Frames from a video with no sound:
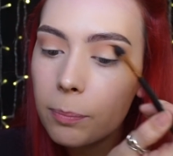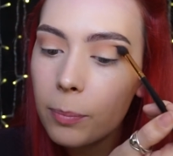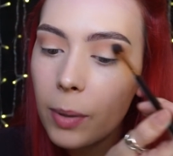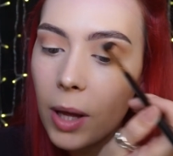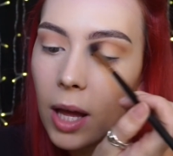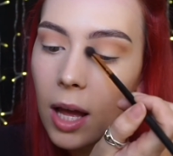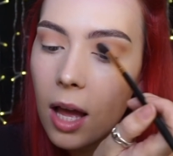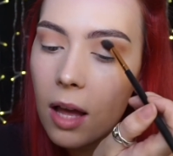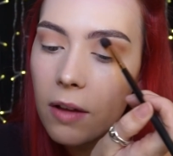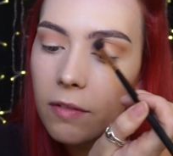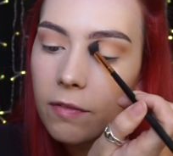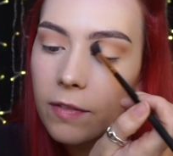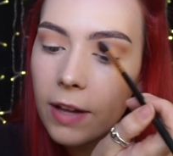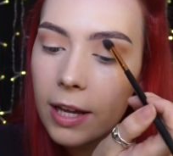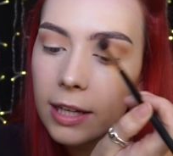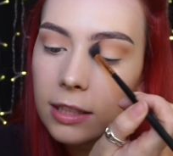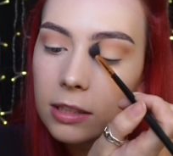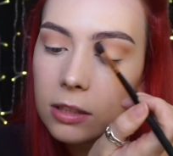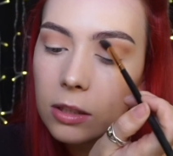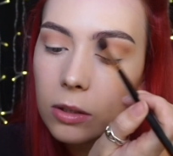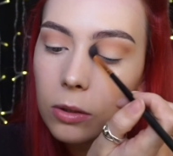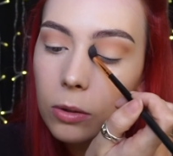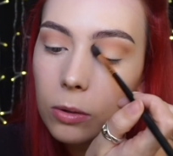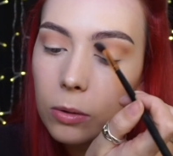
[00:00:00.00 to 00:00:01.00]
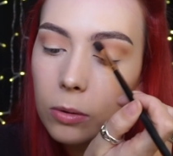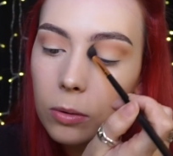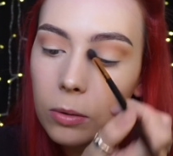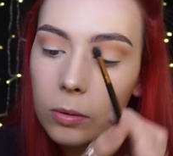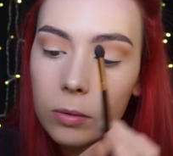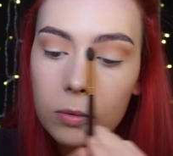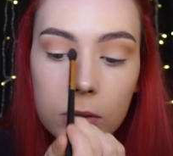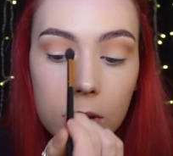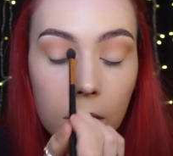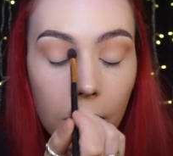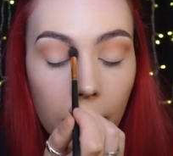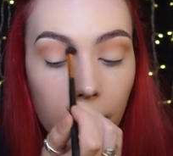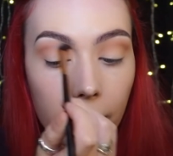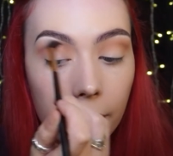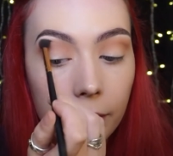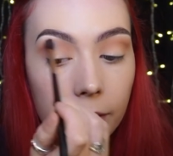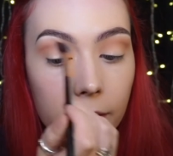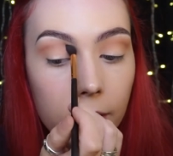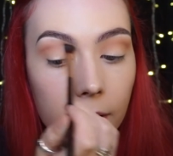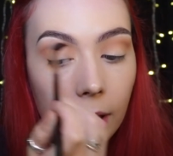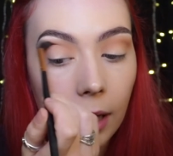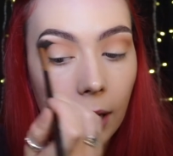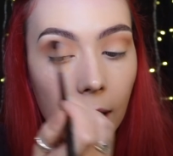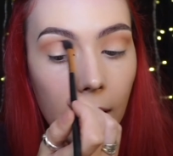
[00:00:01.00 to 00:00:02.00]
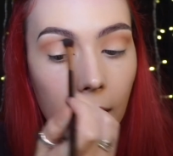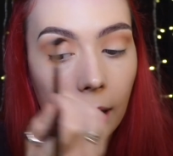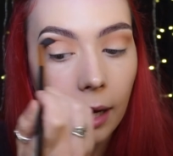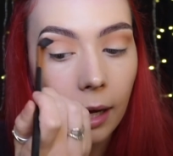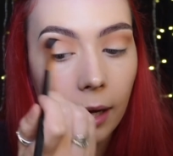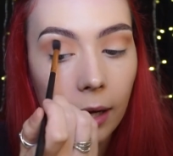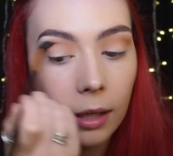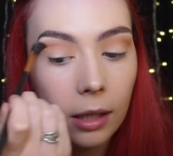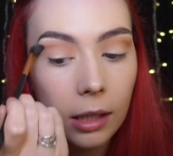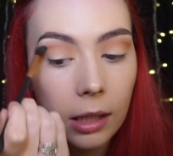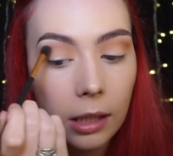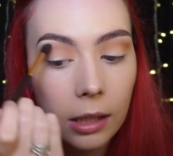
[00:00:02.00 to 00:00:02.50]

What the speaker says: perfect, cool, toned colour